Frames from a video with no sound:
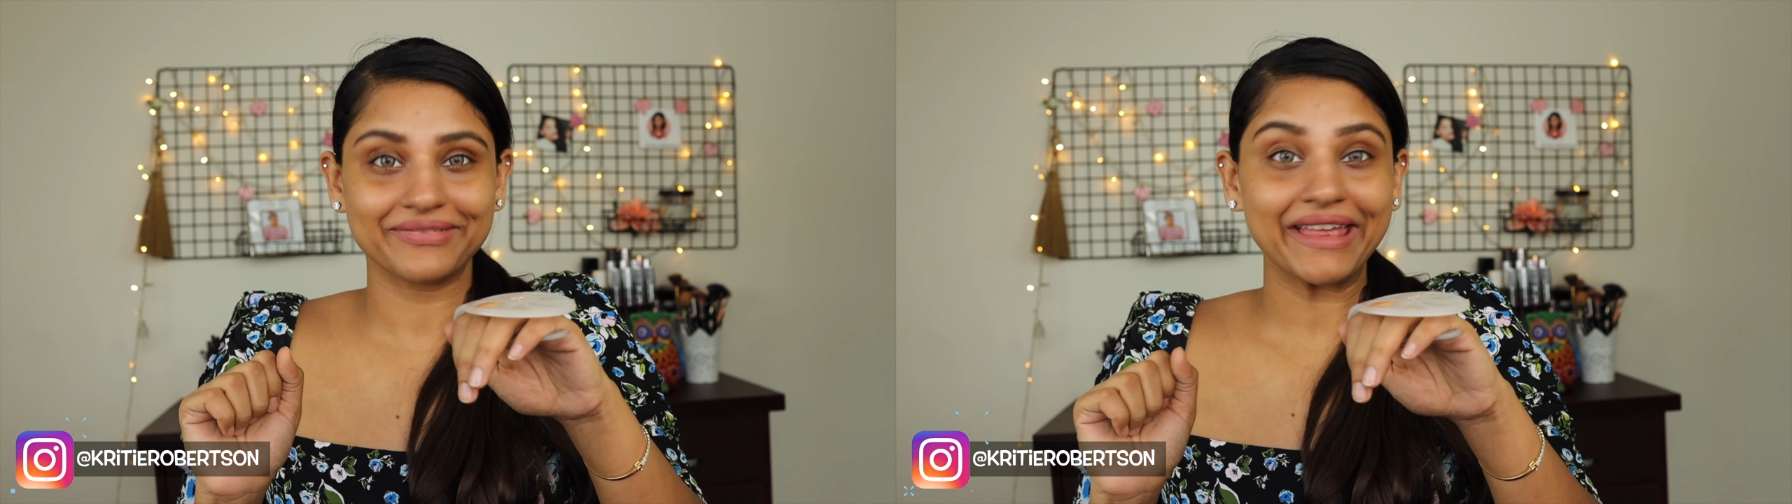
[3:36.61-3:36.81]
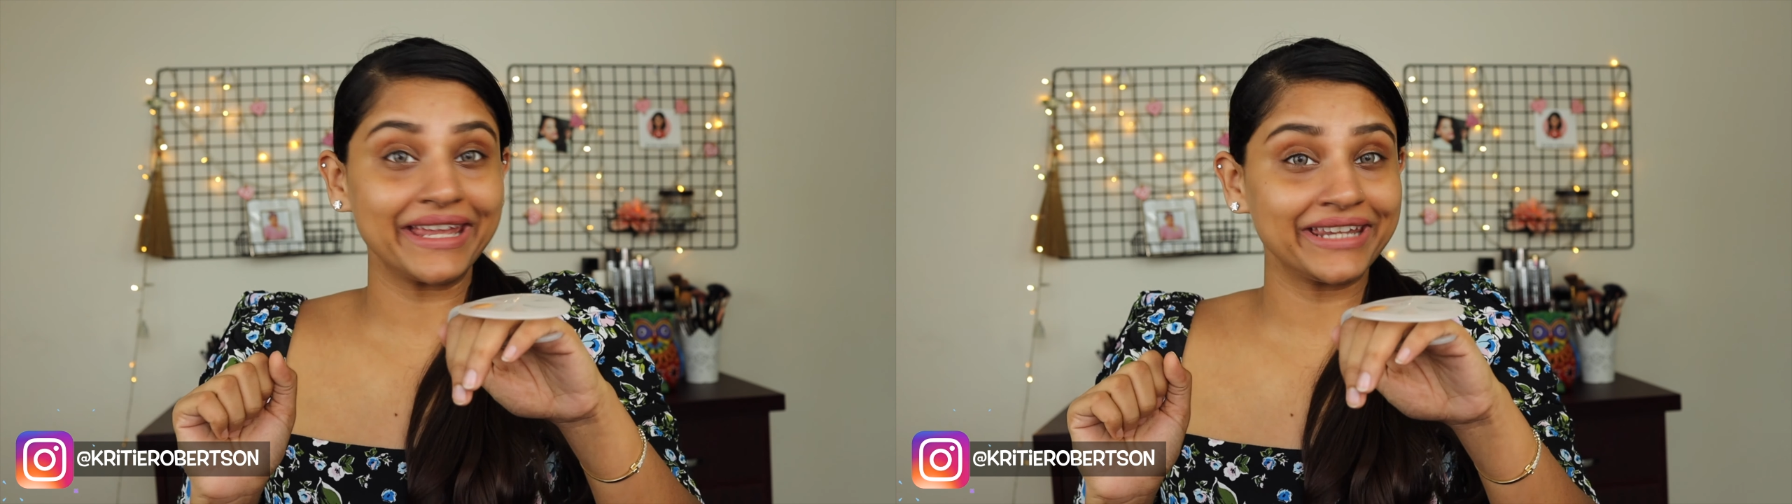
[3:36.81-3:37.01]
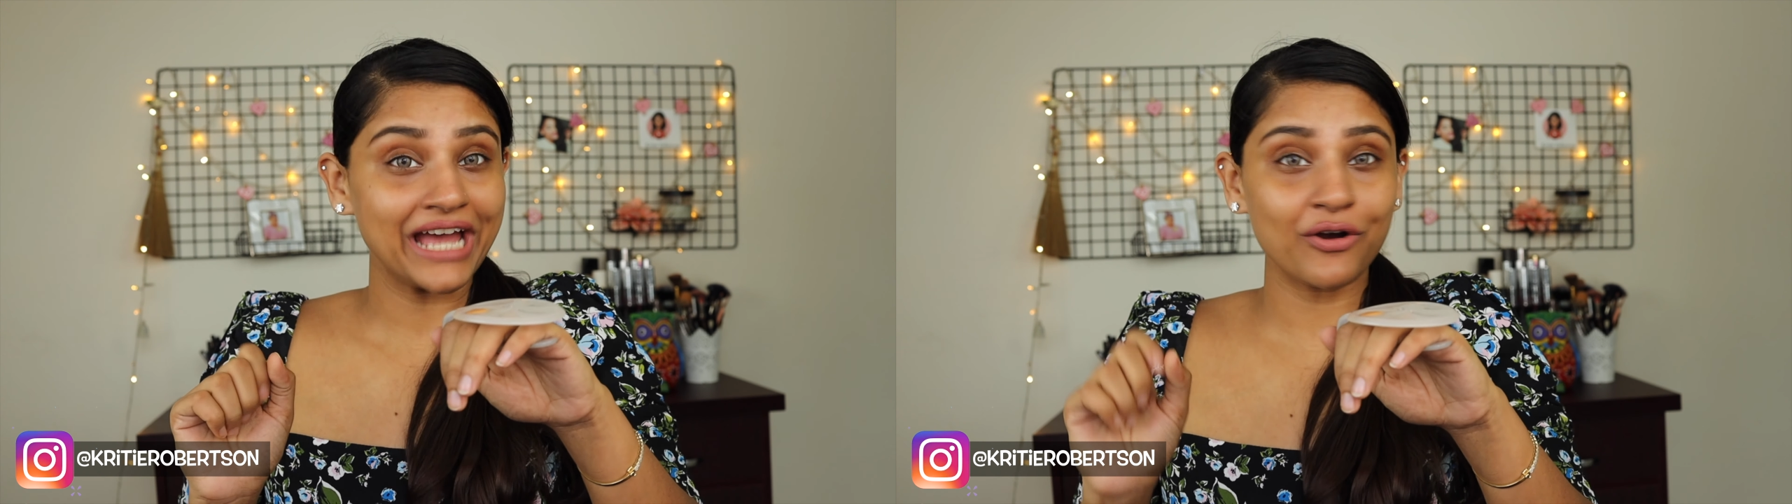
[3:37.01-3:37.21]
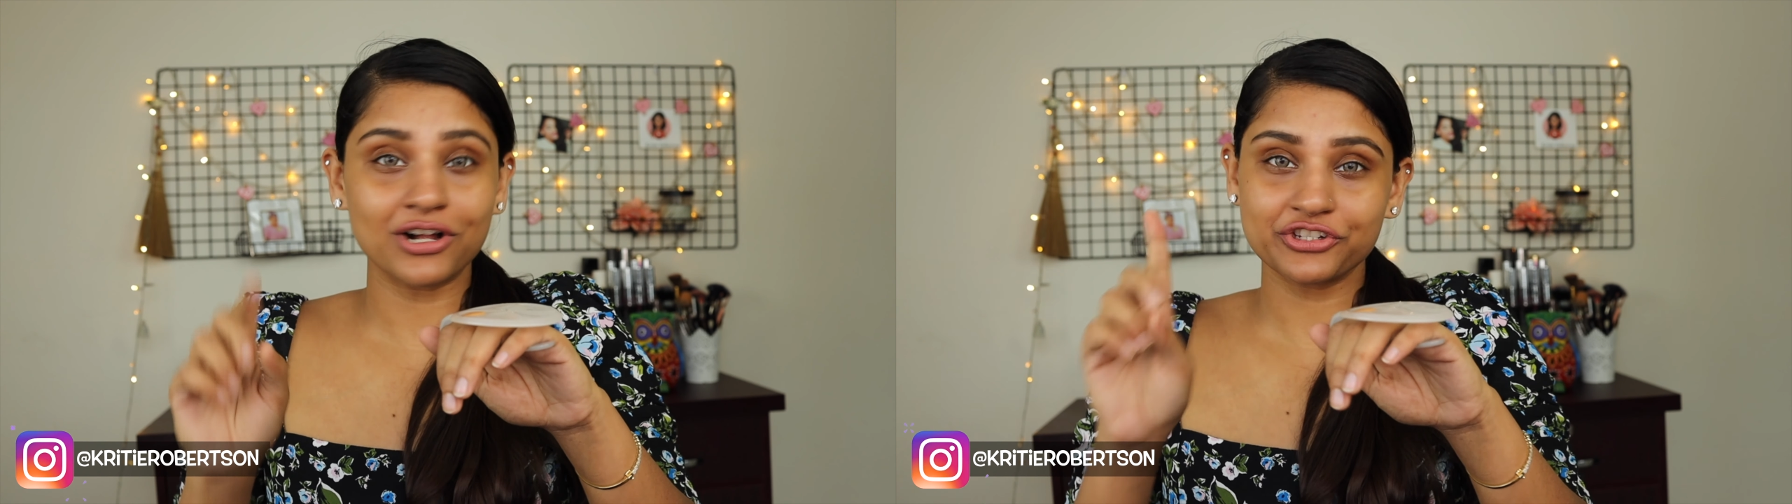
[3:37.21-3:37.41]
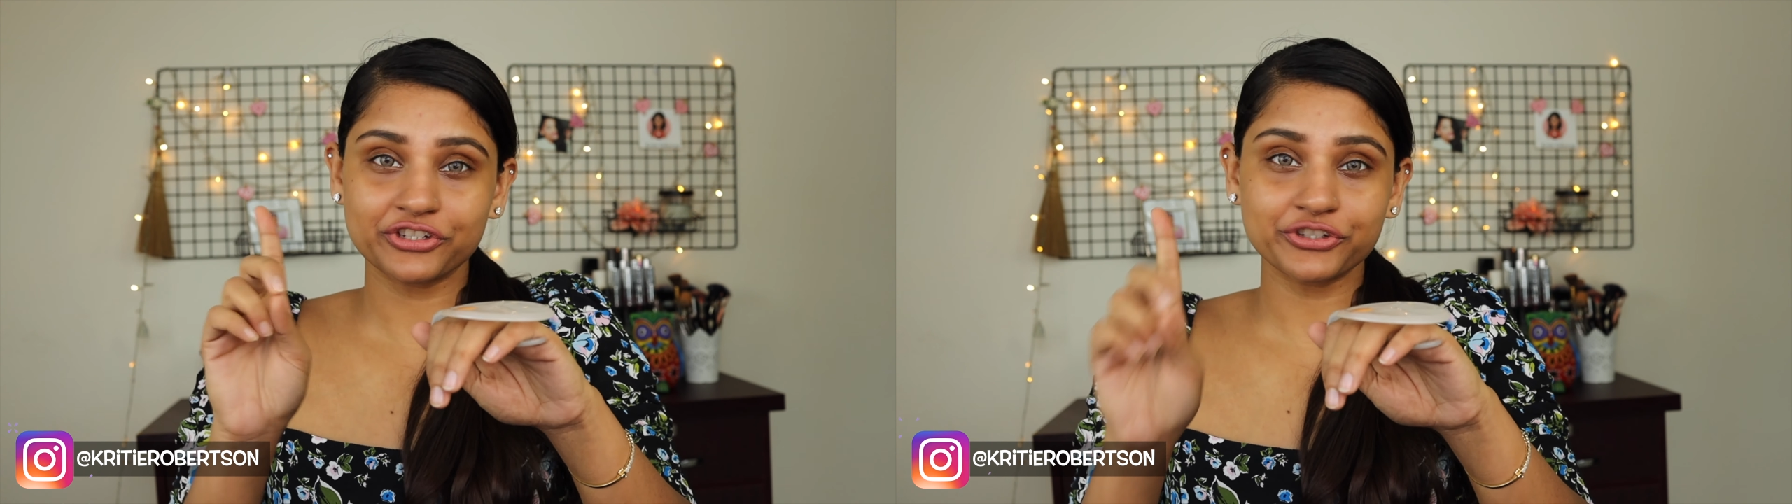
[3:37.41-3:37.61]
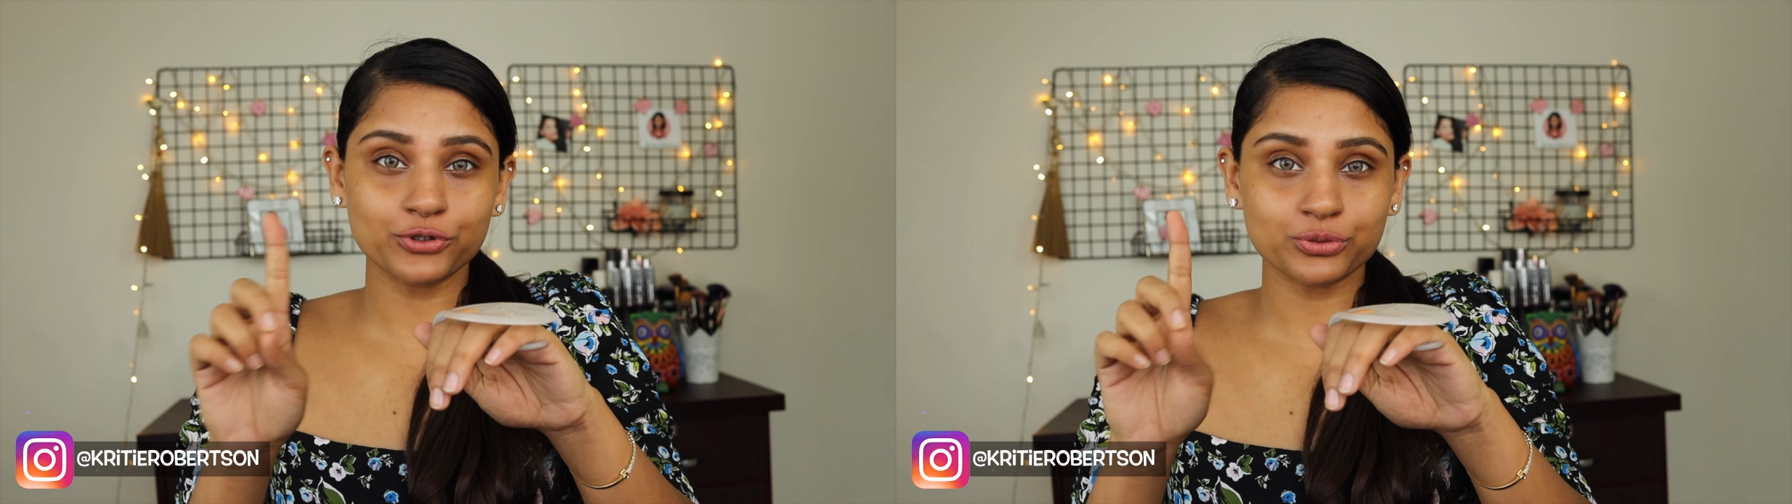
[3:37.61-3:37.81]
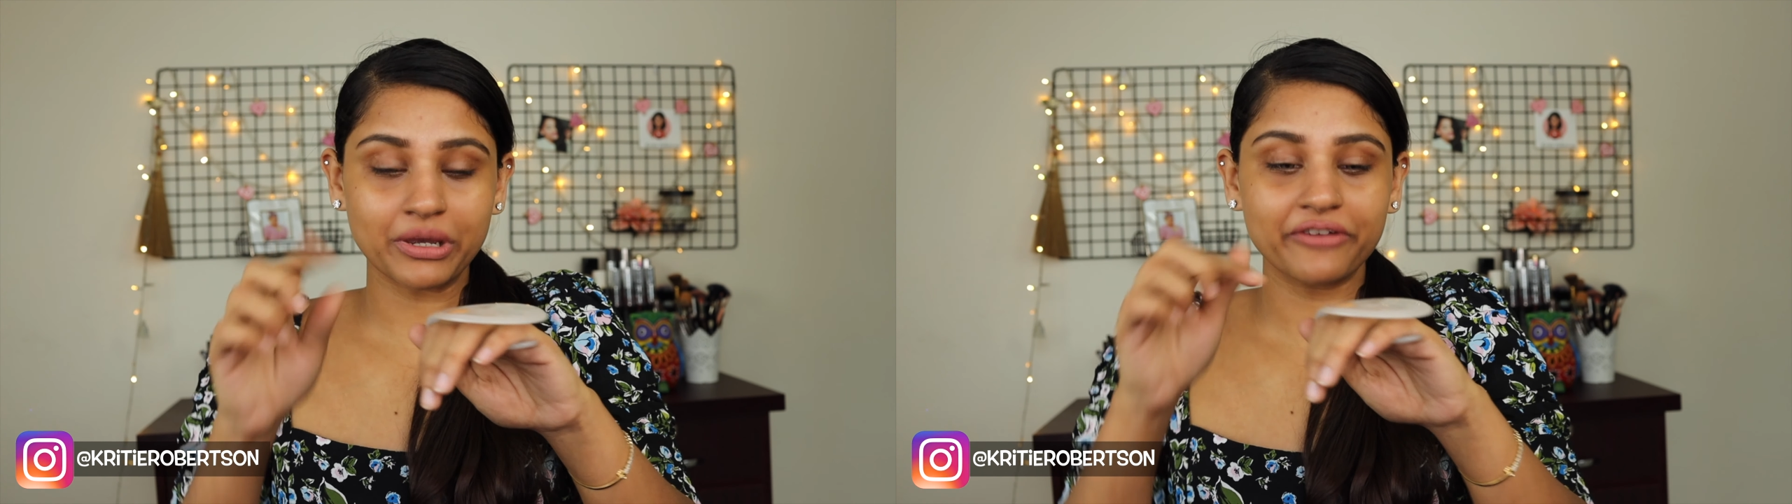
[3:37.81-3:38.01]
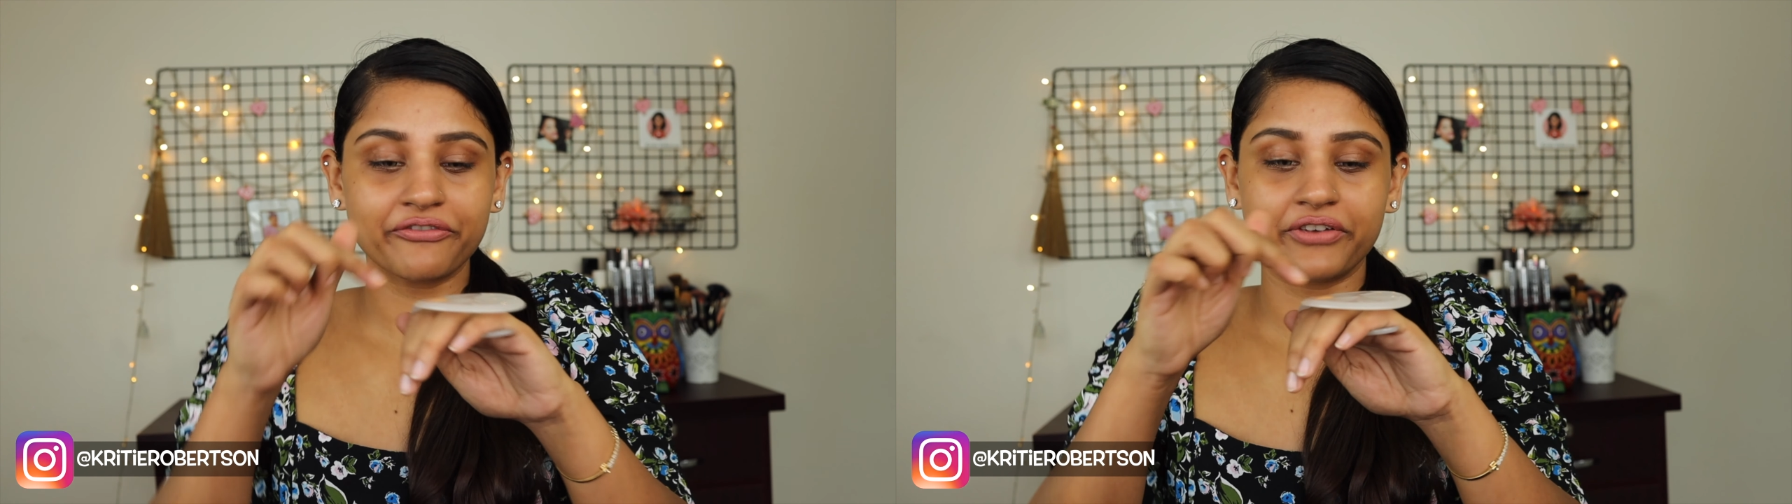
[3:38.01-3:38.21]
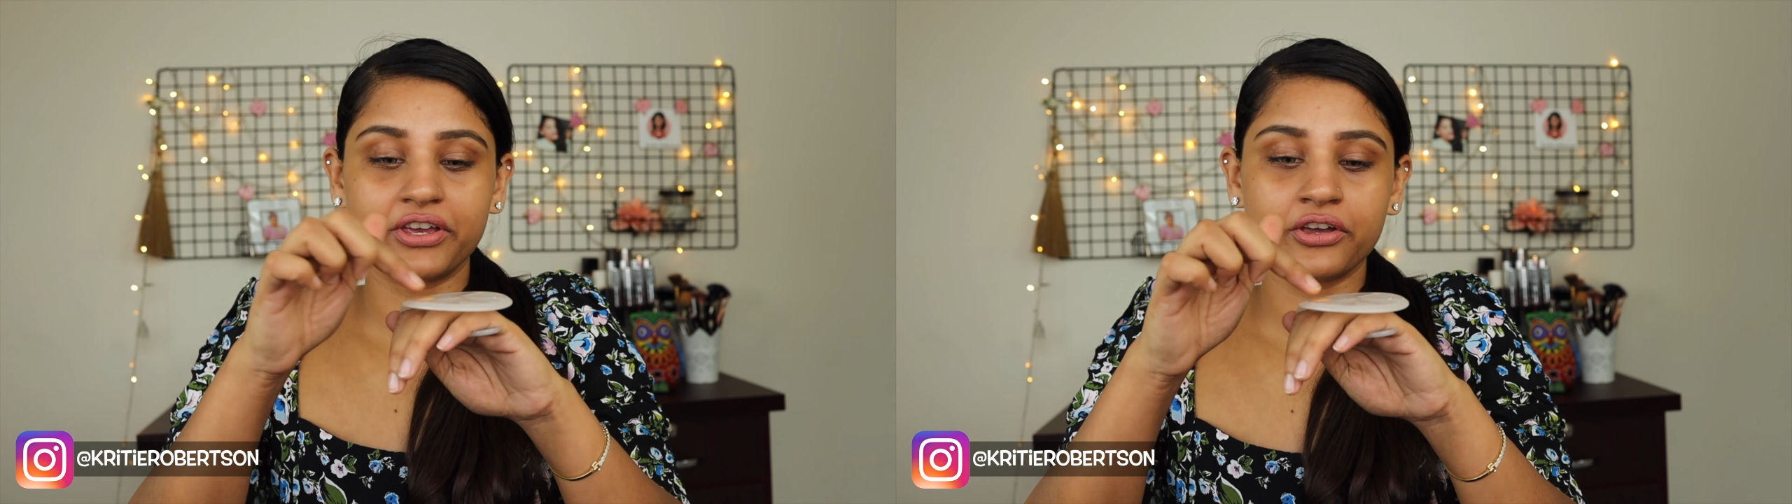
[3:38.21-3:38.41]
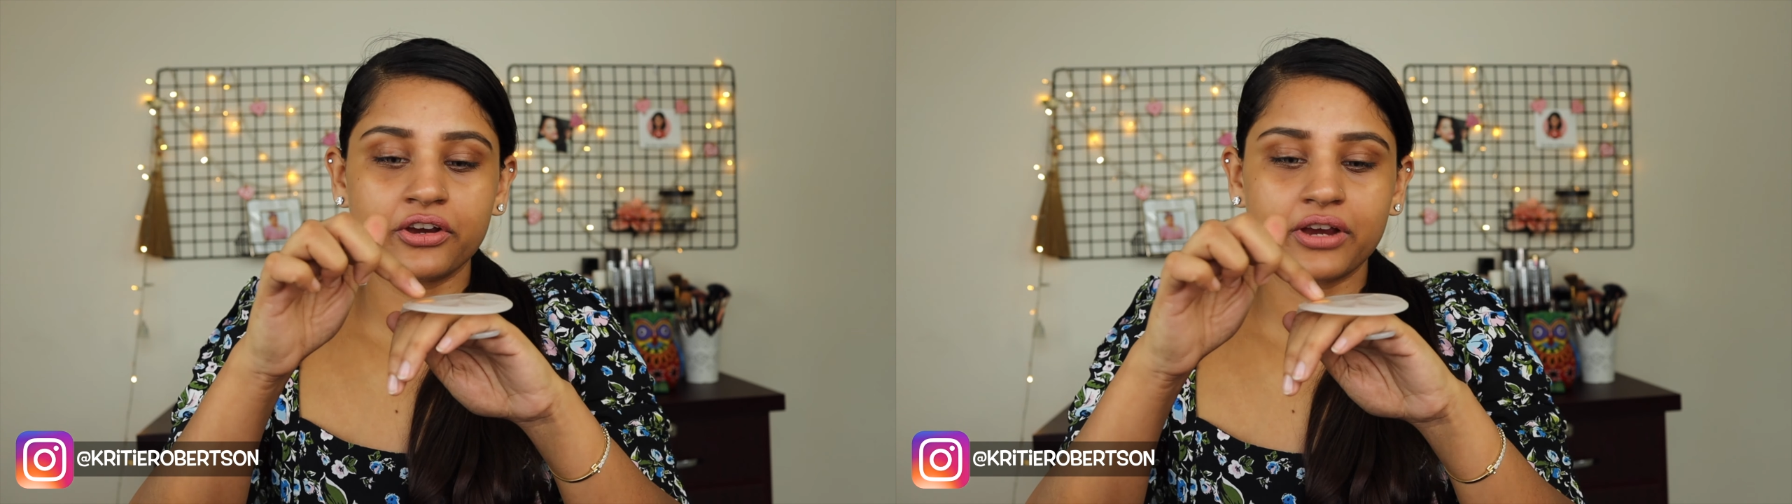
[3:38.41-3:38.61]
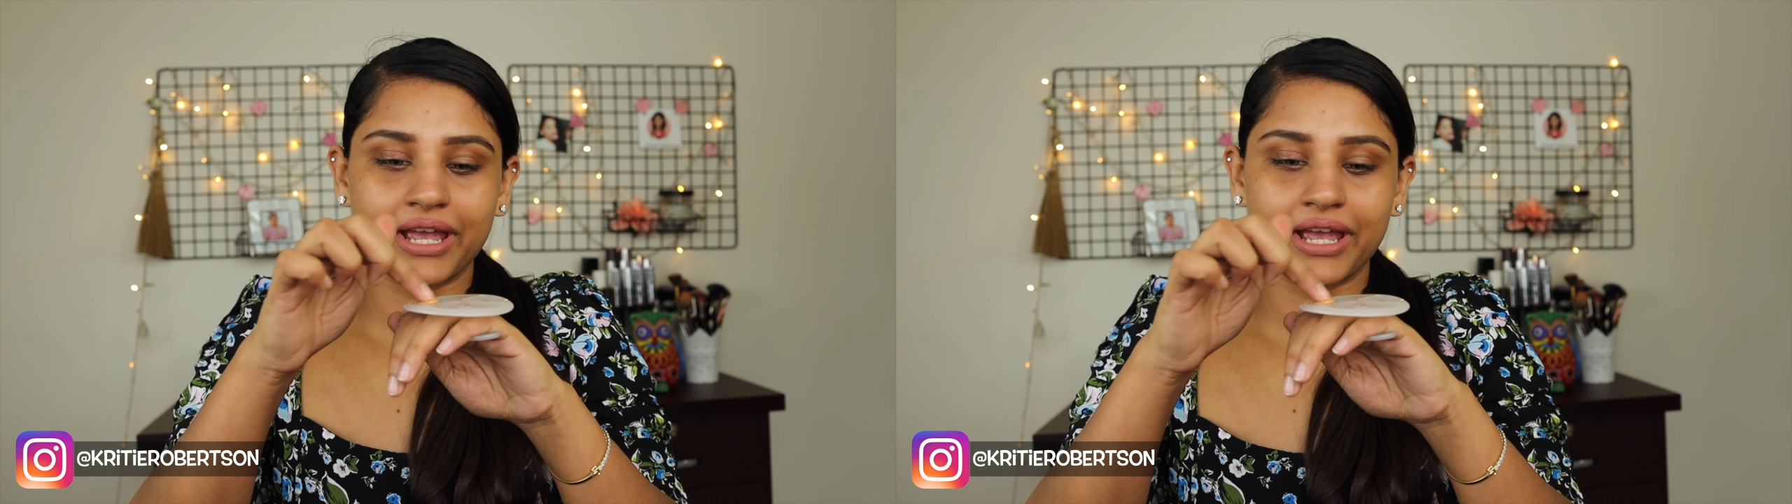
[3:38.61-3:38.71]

And now I'll just use my finger